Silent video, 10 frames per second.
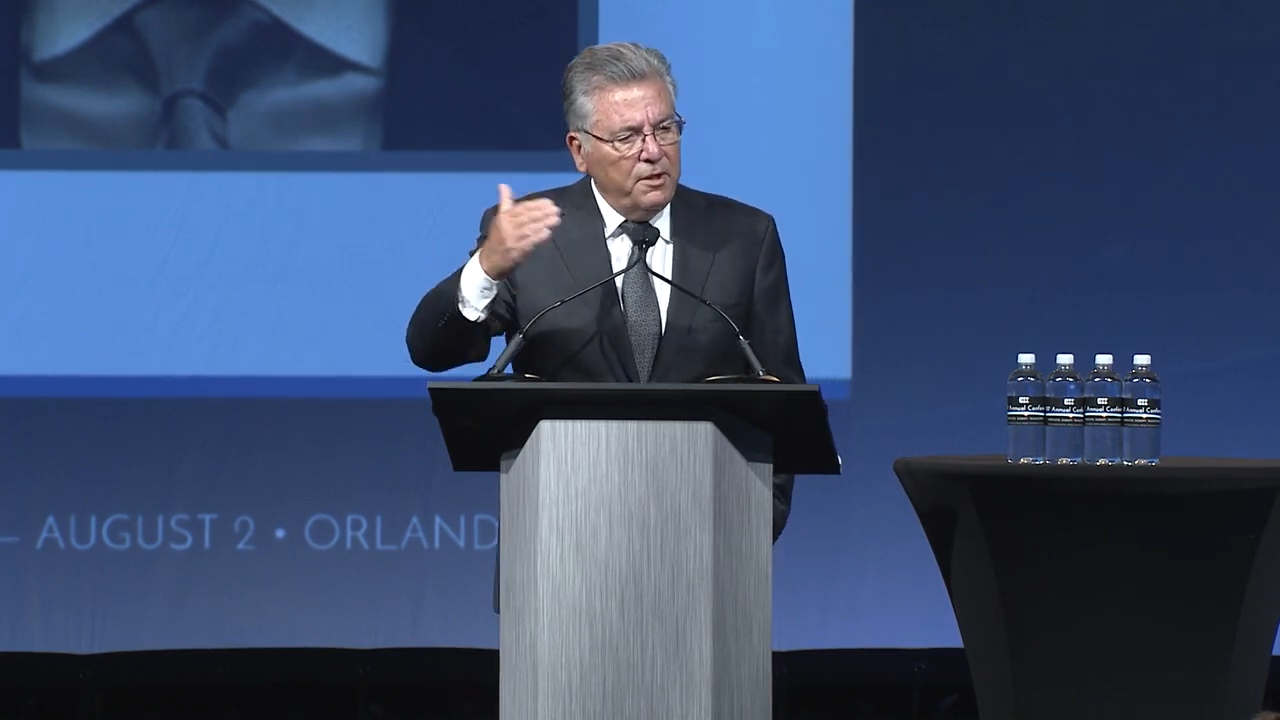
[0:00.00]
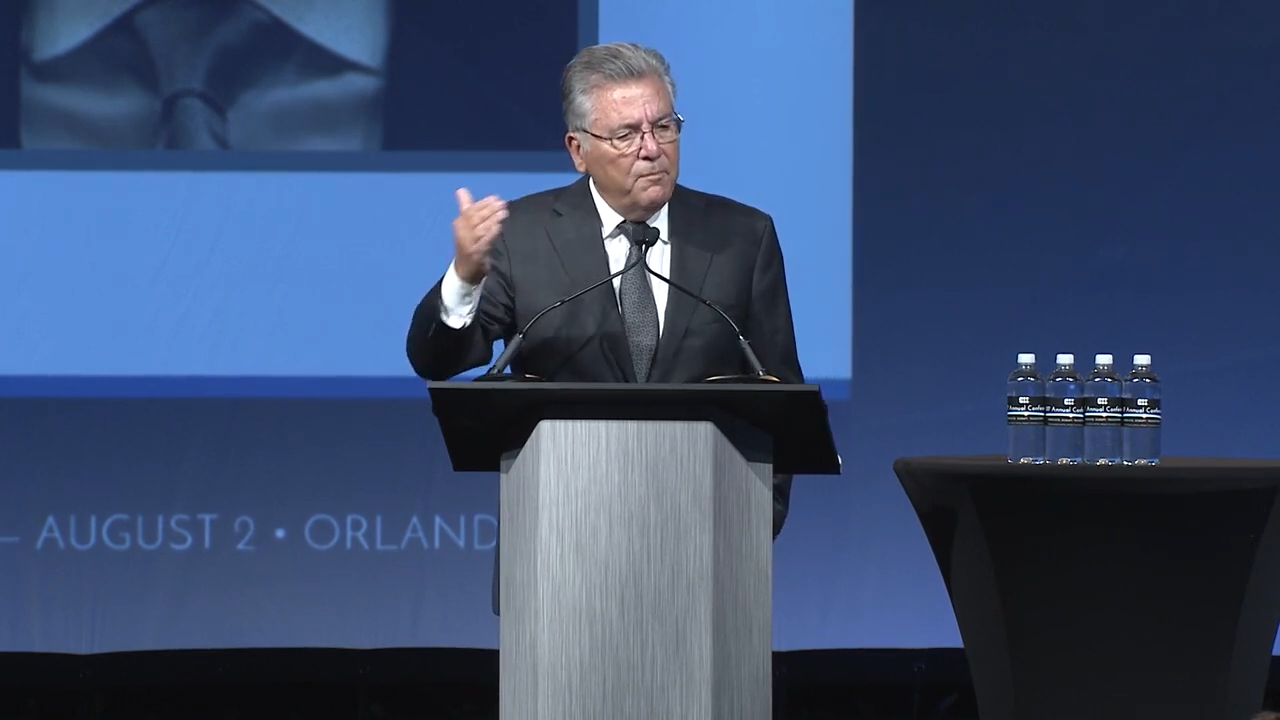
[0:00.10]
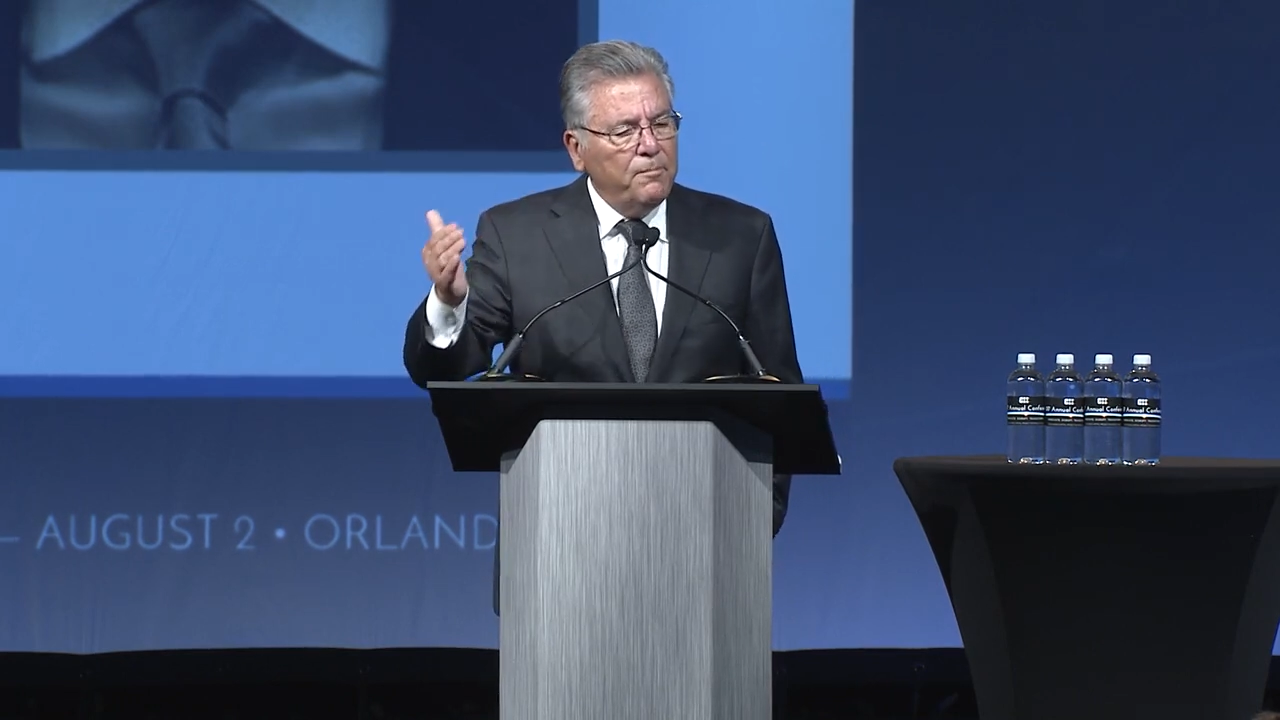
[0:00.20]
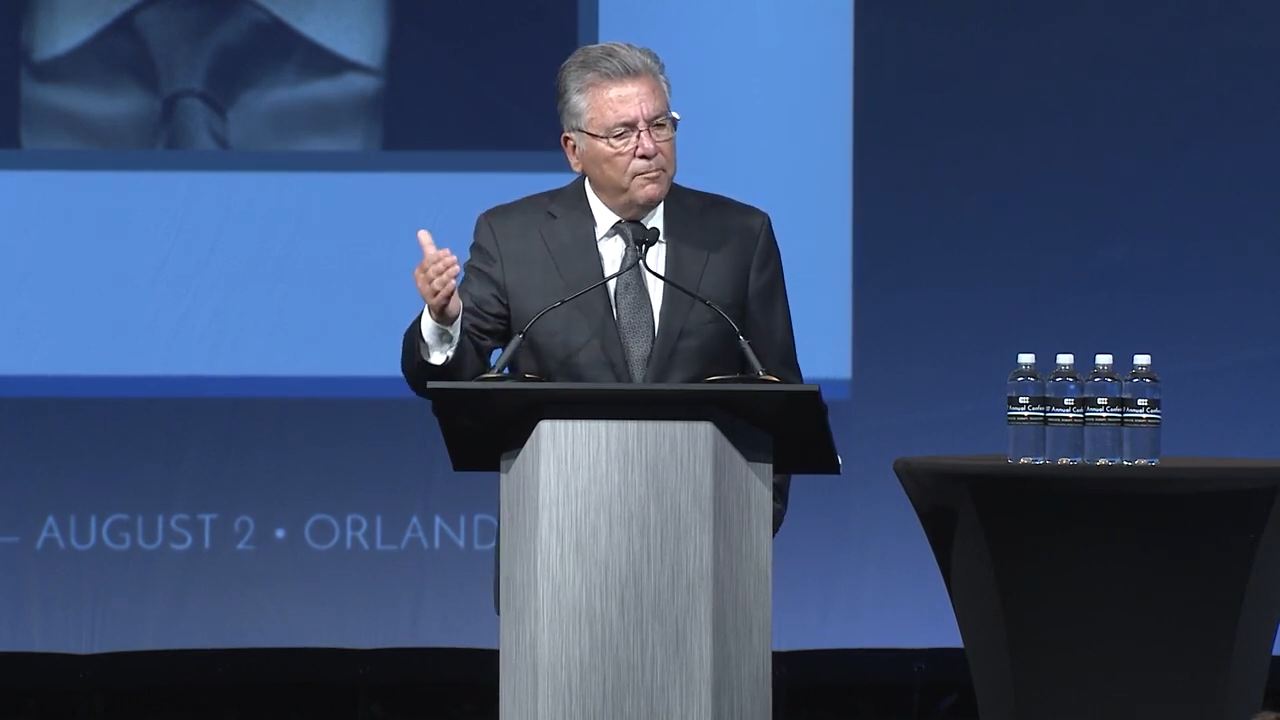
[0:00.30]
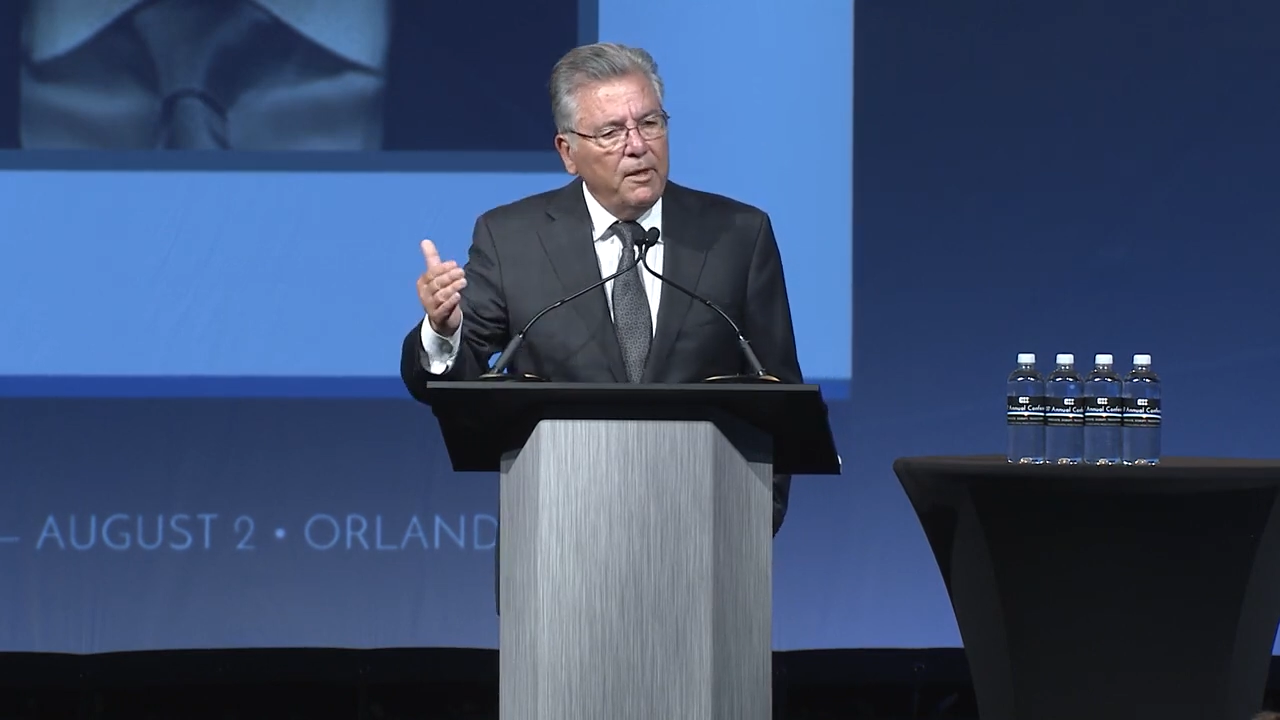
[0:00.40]

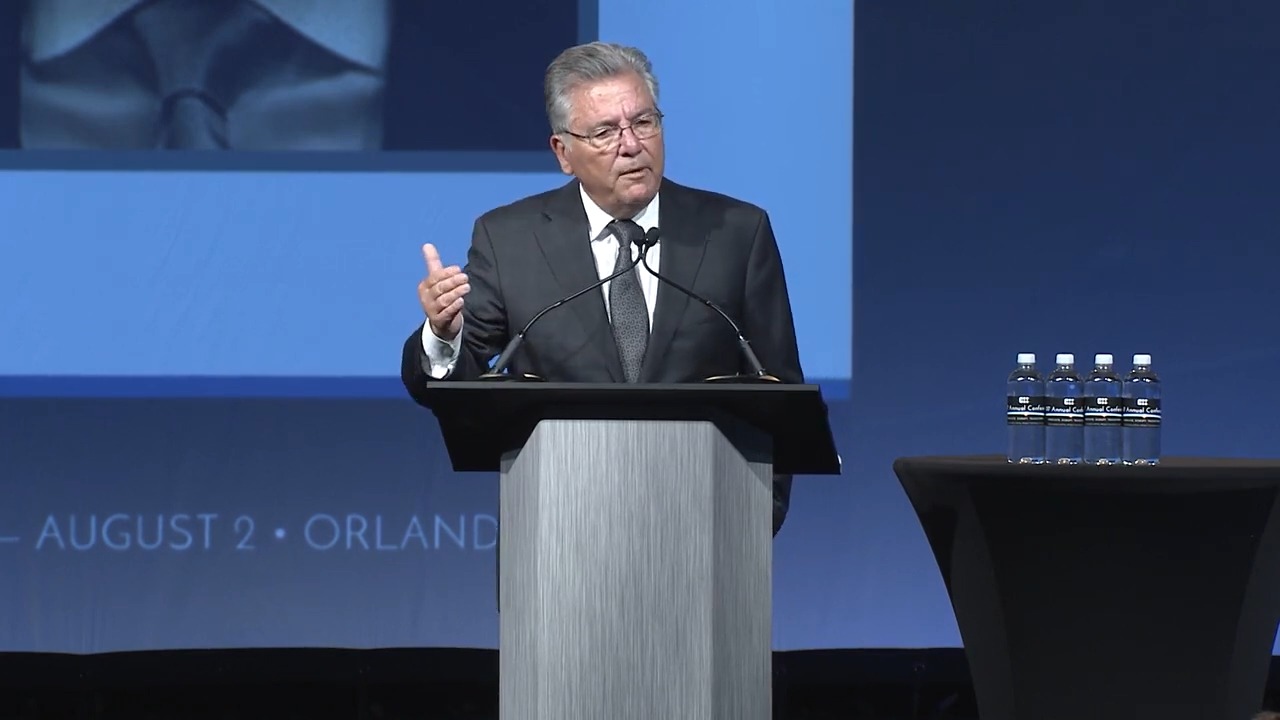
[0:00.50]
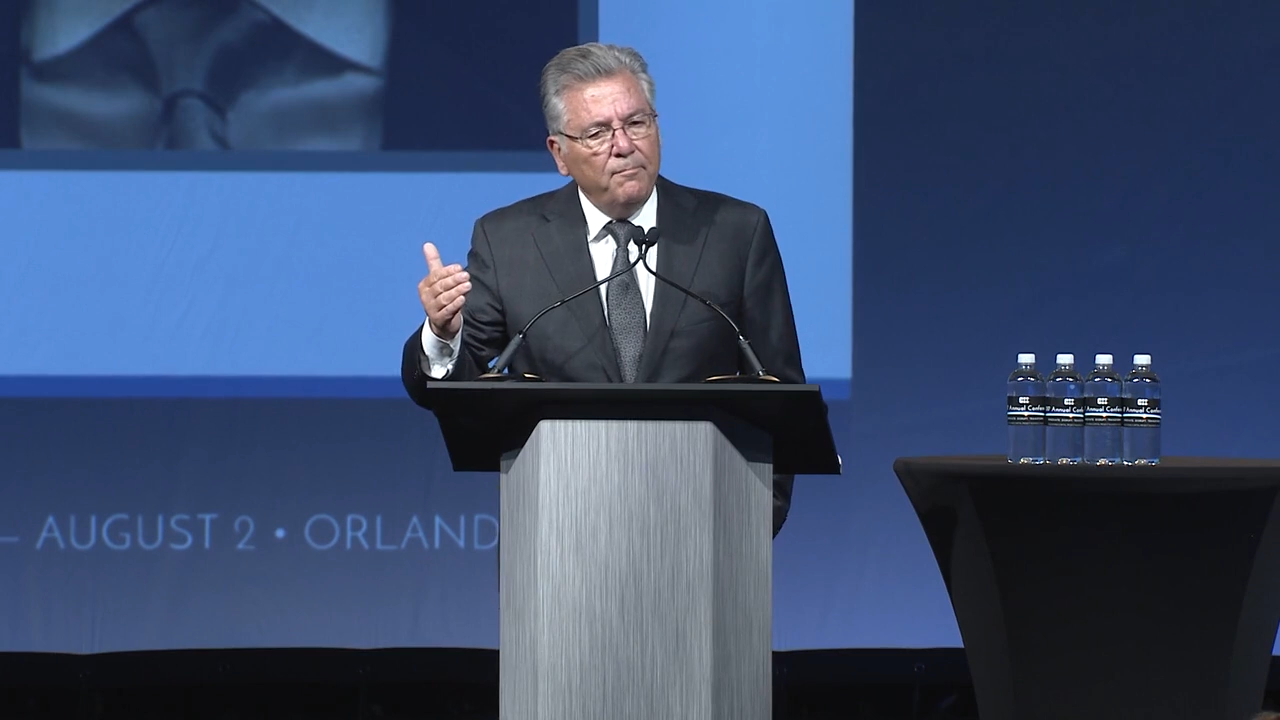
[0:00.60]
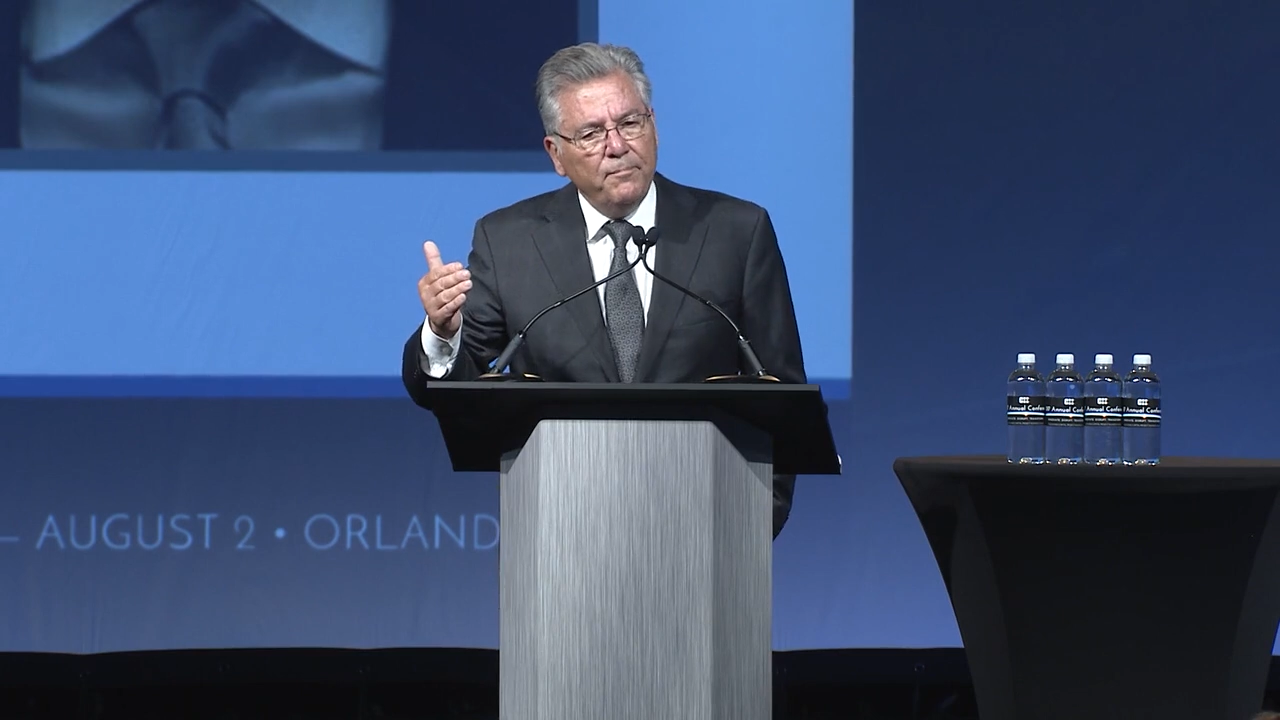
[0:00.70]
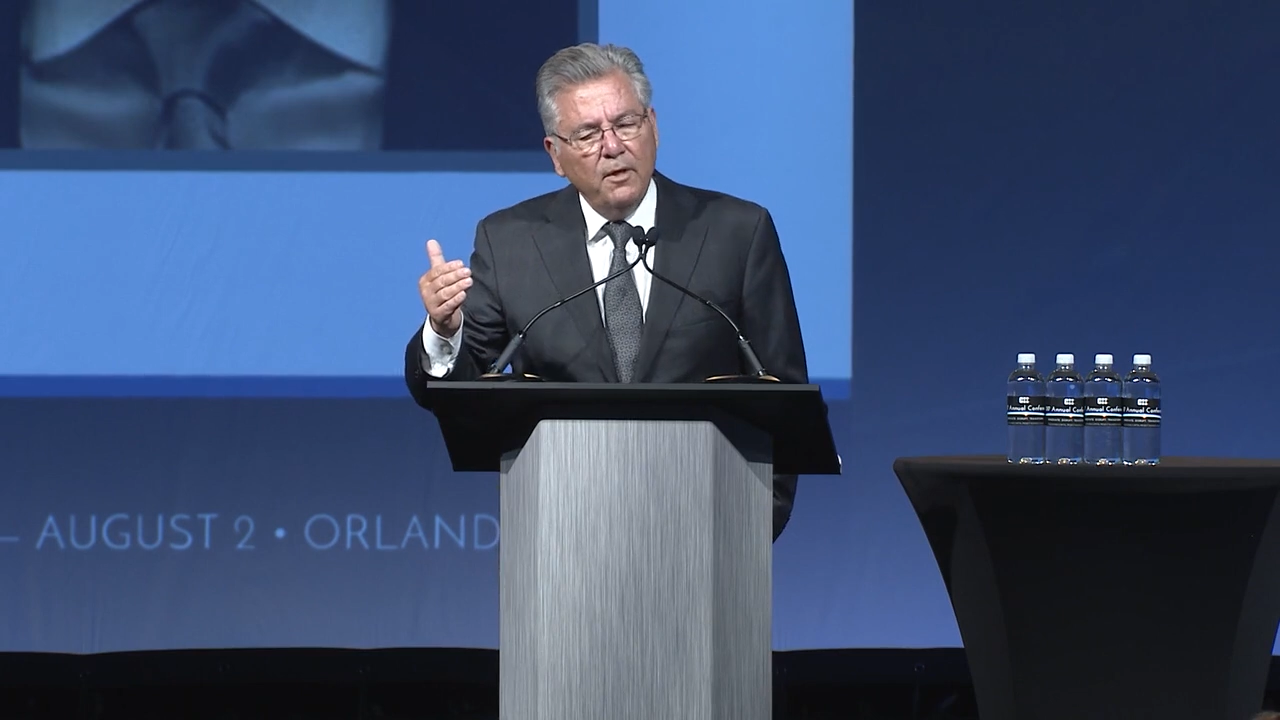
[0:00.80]
implement them.